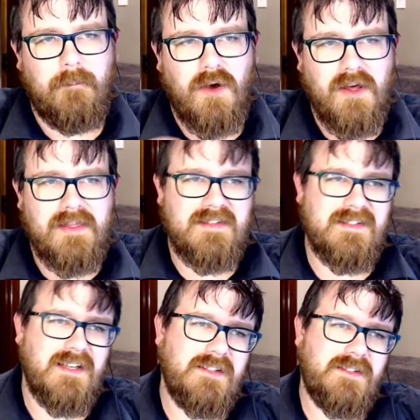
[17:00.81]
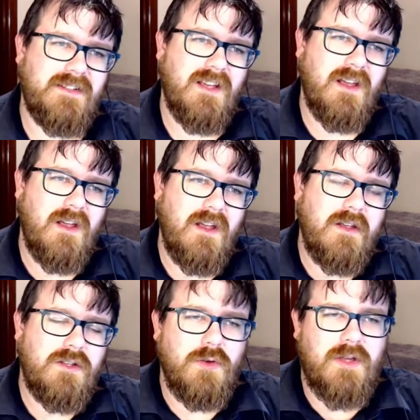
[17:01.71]
behind the scenes,
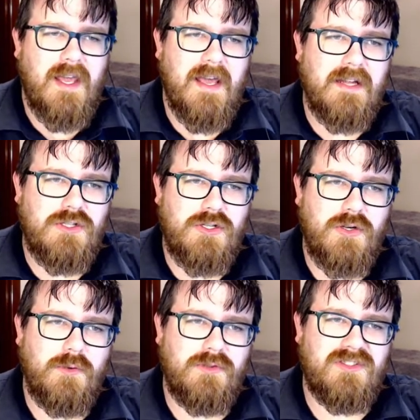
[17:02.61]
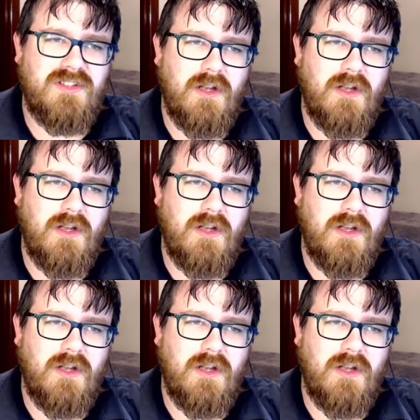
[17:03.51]
you can choose to